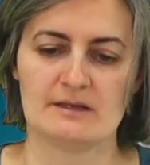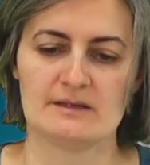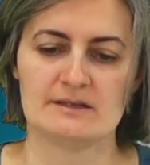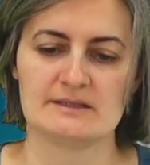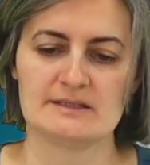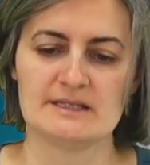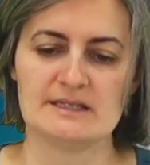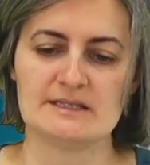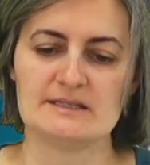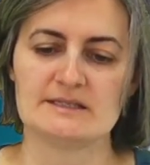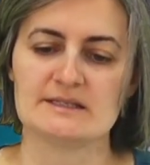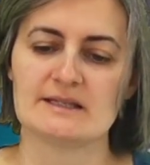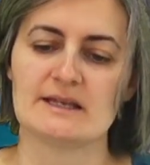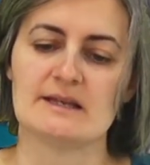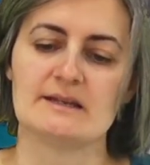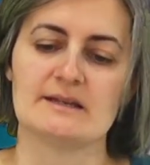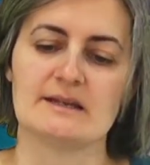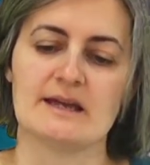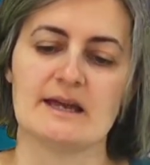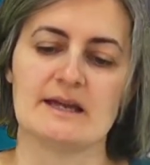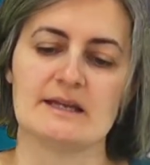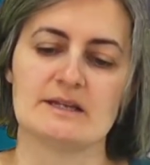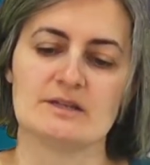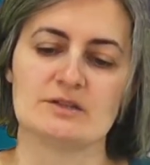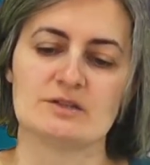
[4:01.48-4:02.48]
Since that
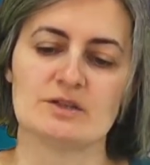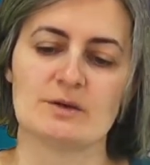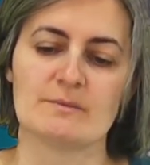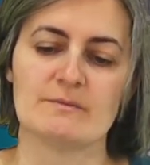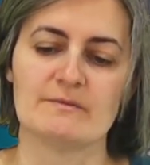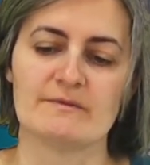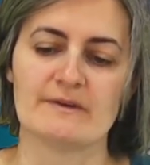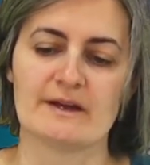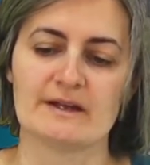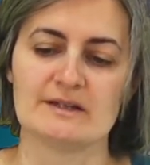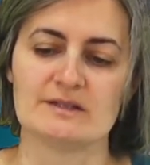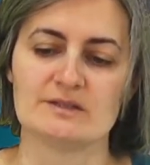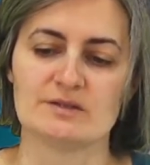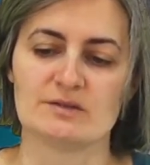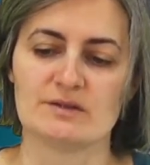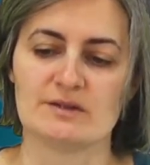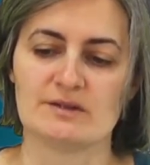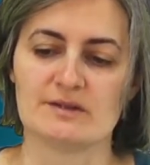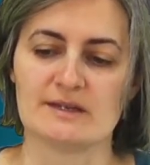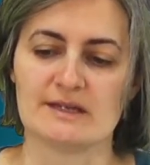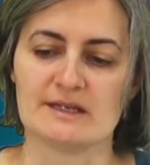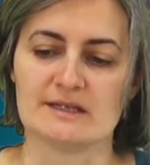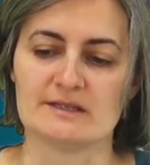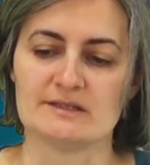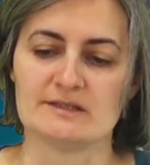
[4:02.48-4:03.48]
night, Tom finds other
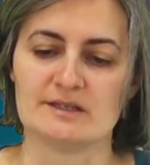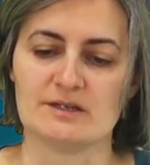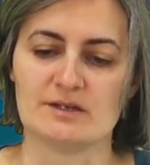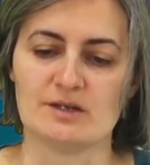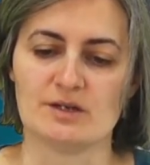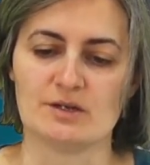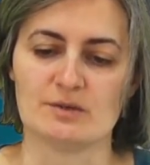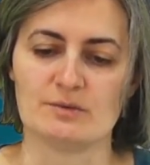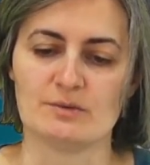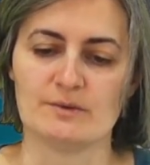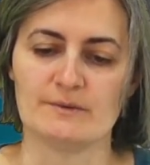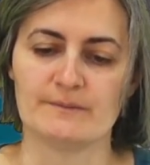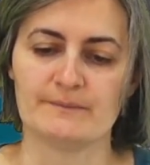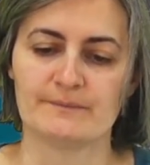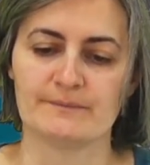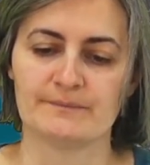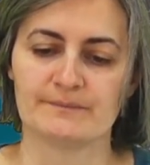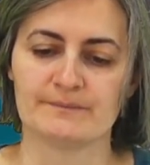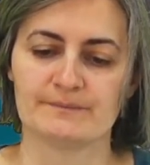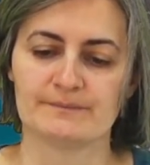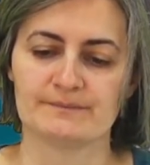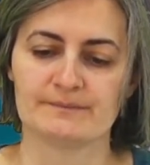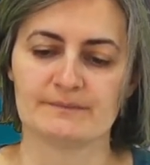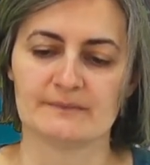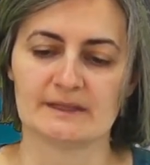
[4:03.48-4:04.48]
things to do,
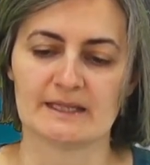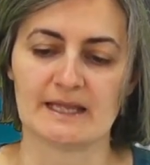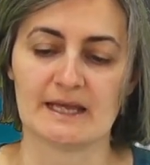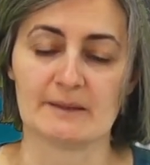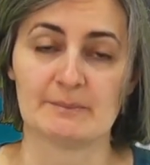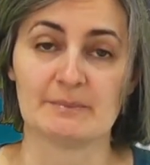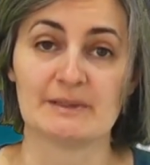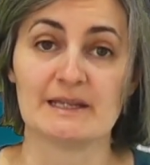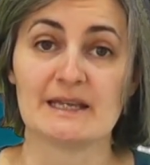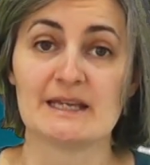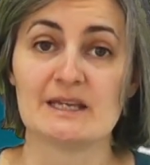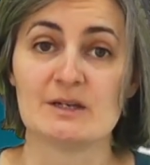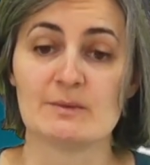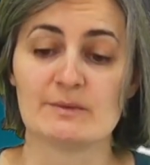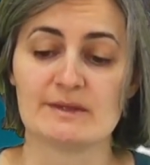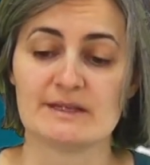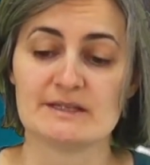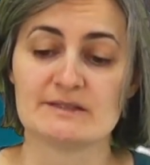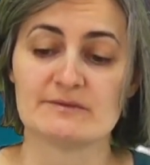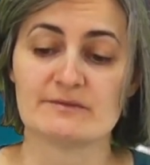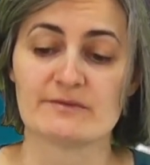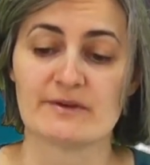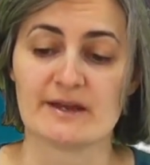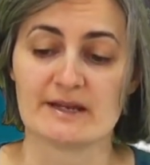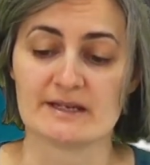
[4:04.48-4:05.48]
like playing with
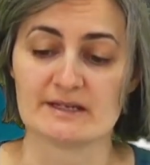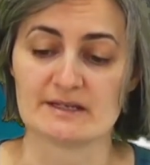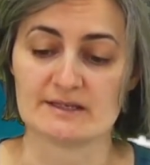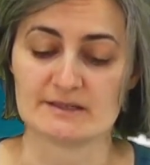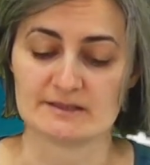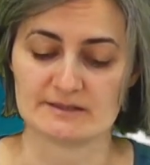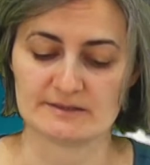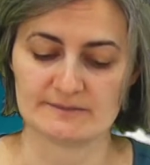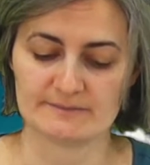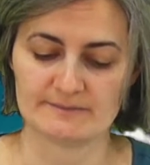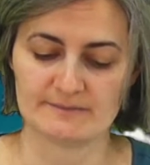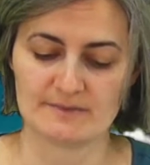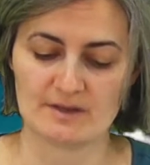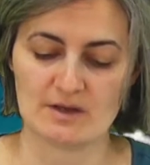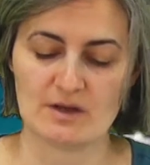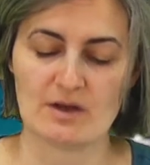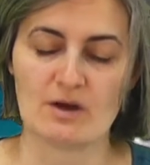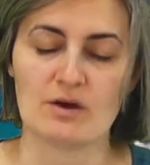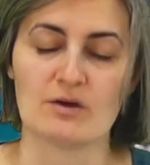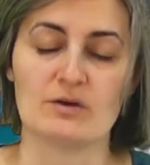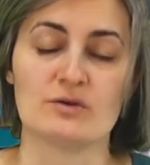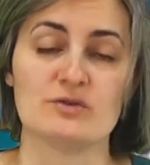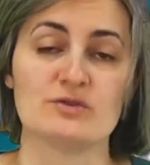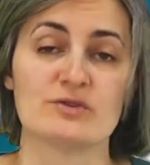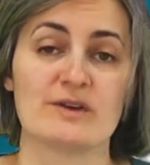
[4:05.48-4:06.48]
his friends
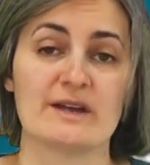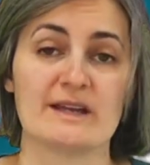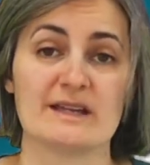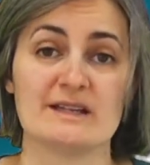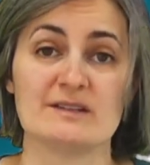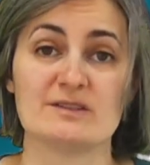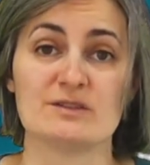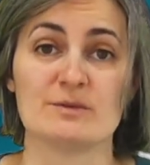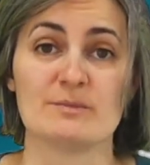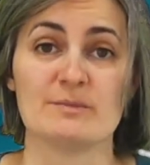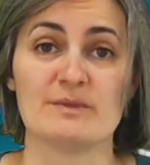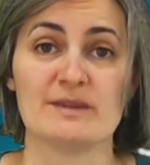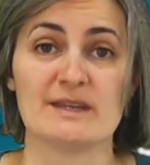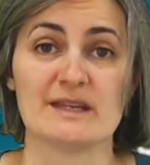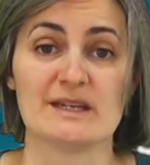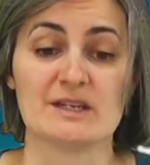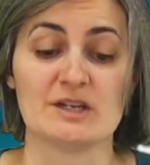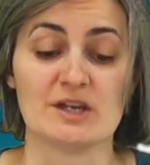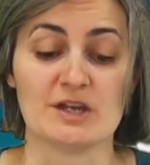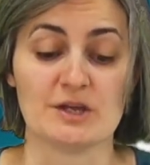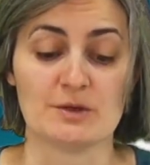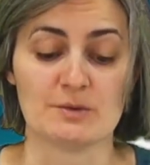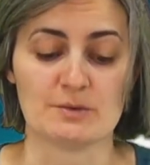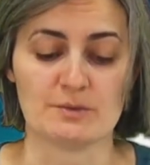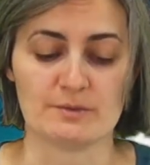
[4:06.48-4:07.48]
or trying something
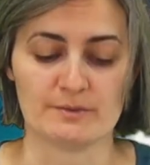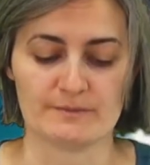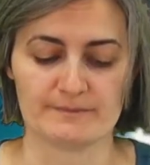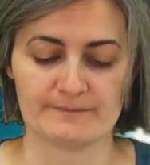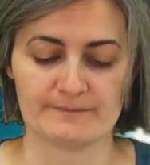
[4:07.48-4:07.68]
new.